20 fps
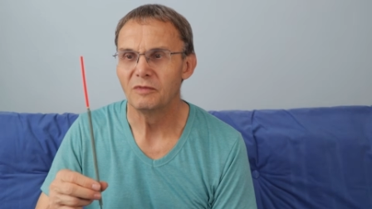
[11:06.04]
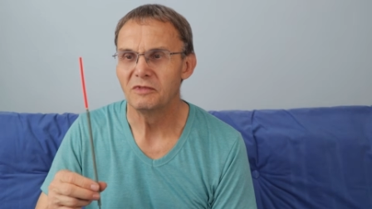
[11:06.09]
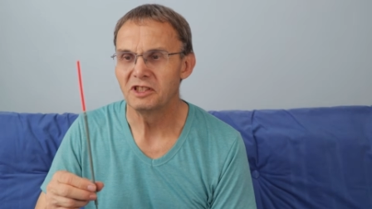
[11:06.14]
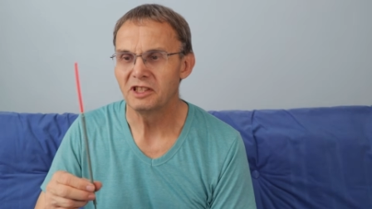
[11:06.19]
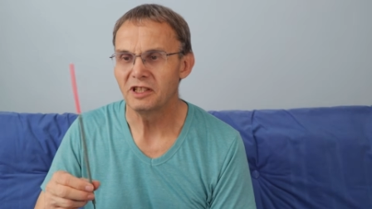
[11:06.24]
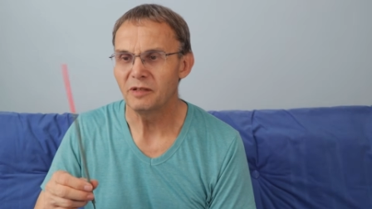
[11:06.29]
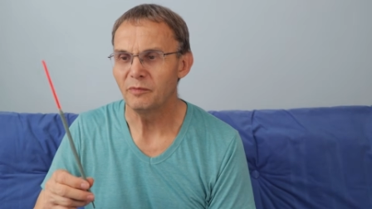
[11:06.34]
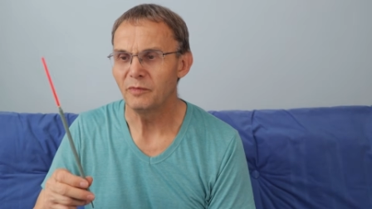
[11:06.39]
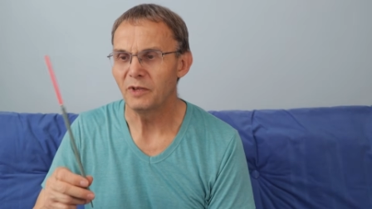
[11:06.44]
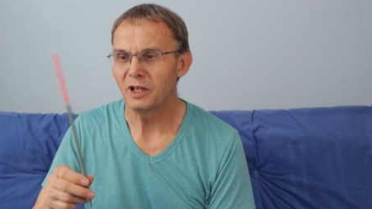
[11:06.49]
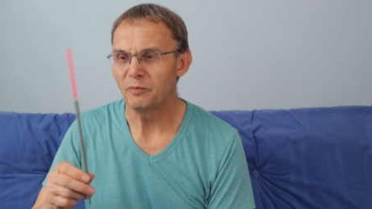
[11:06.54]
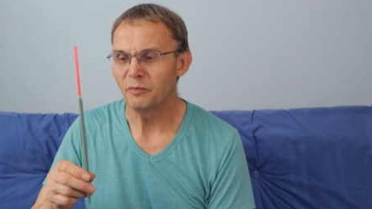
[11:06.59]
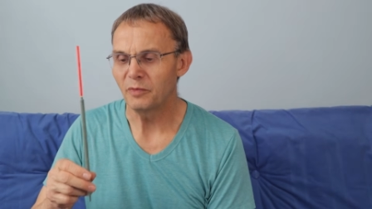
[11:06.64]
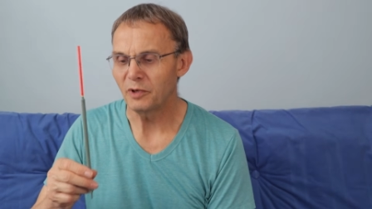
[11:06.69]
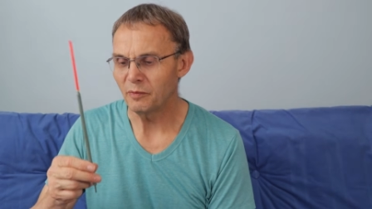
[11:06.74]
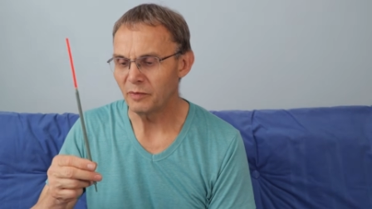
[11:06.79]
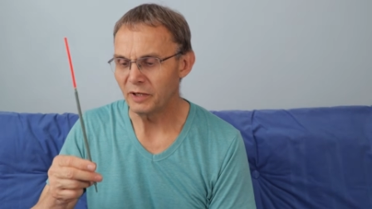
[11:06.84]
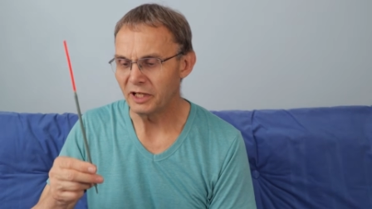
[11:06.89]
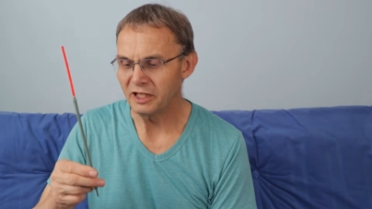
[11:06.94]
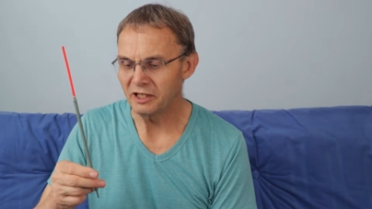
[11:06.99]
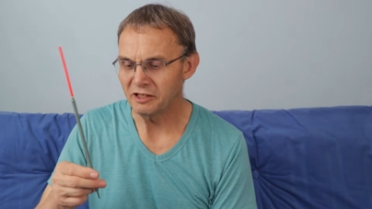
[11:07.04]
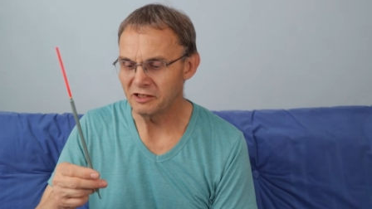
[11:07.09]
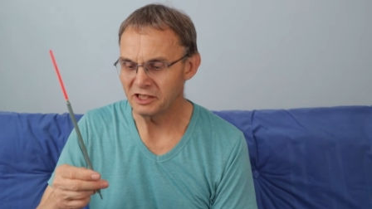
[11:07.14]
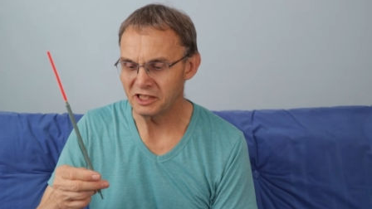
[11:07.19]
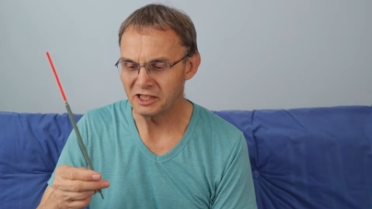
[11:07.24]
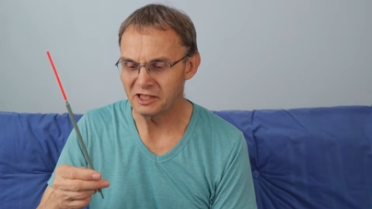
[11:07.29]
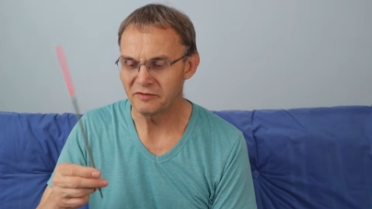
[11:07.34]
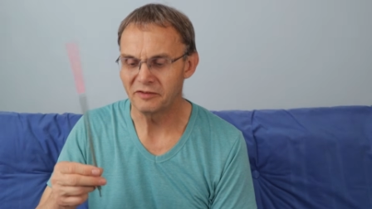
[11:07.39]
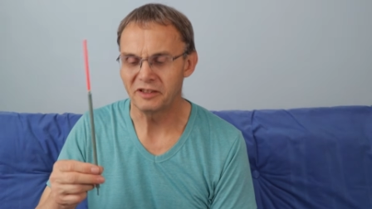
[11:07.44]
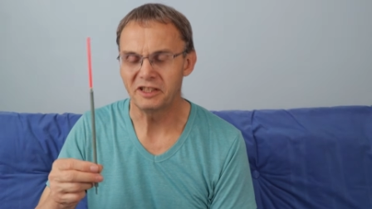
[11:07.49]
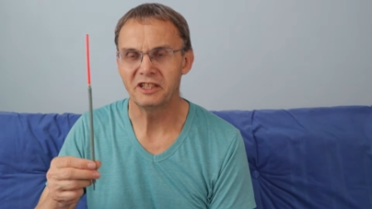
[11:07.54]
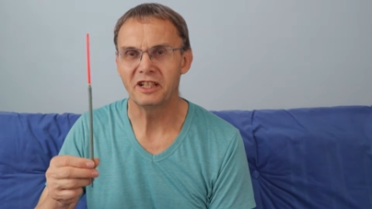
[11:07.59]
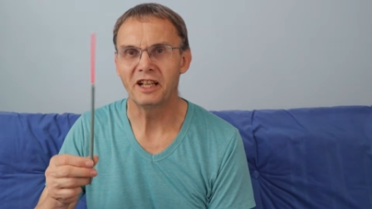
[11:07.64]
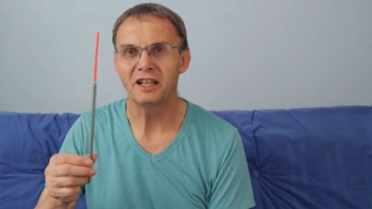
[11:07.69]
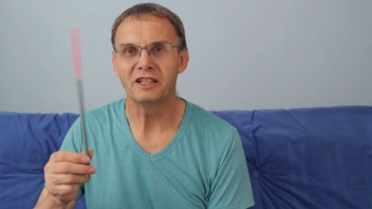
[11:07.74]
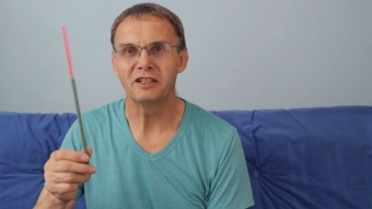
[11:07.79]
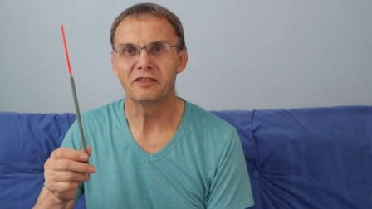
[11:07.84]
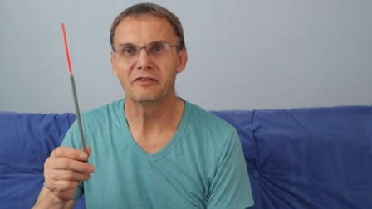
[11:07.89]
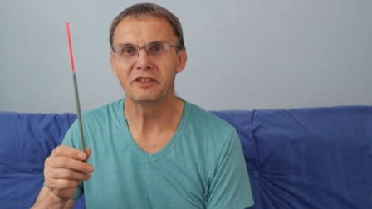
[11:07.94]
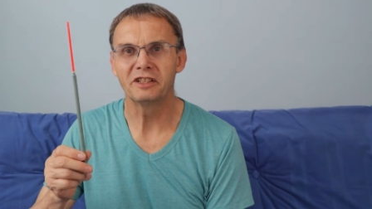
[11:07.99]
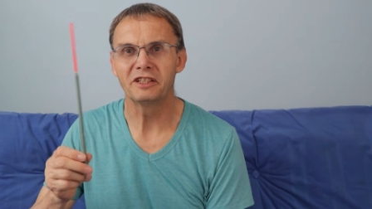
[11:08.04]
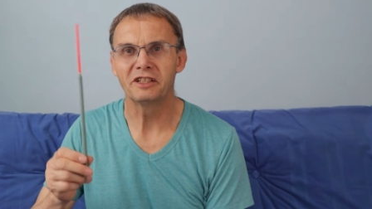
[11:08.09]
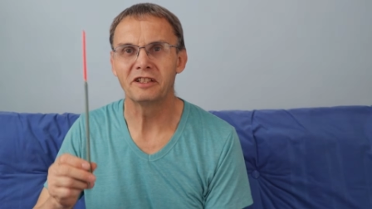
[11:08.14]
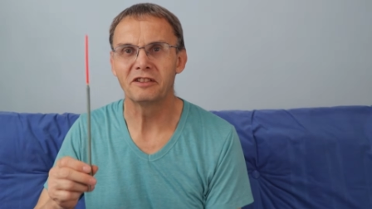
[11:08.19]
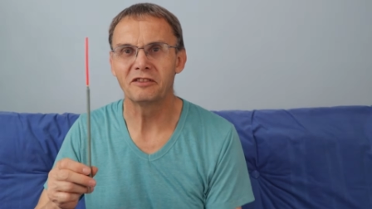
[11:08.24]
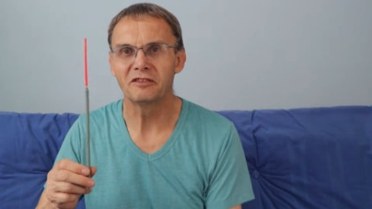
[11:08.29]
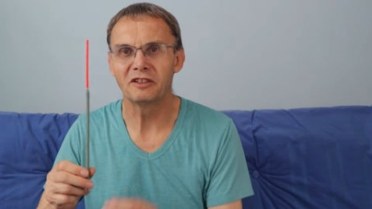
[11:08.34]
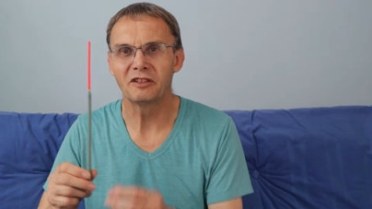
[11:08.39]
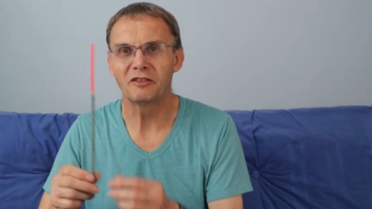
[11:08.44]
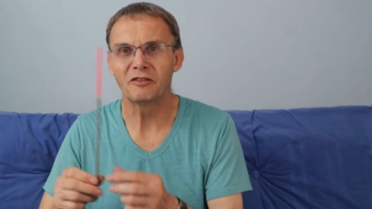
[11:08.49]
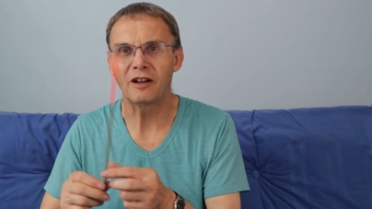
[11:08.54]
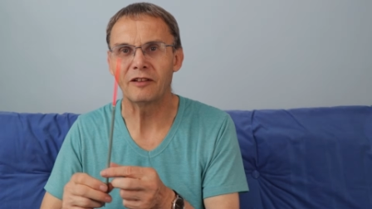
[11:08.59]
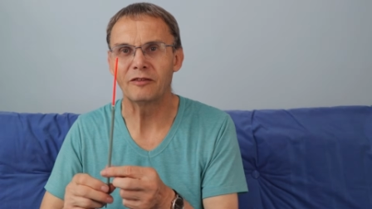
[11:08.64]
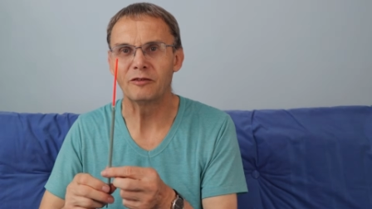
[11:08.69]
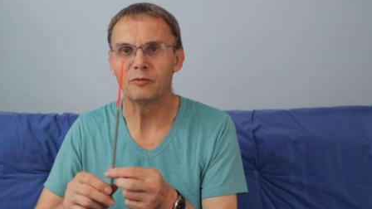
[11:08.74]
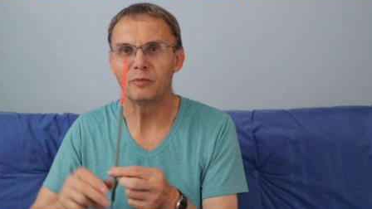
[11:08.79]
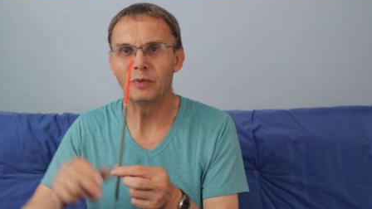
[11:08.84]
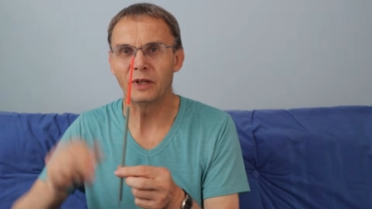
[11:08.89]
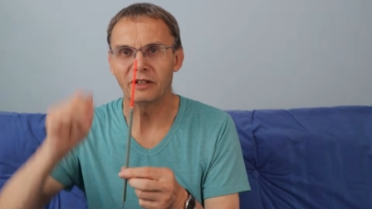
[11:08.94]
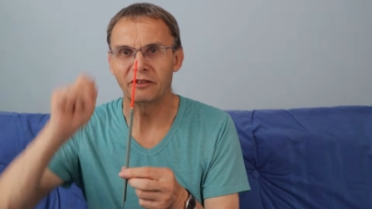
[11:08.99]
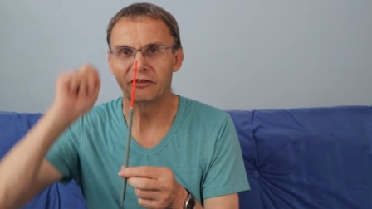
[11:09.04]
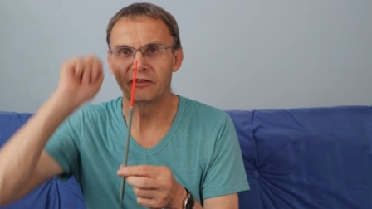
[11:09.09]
I'd probably use this for tench fishing on a gravel pit,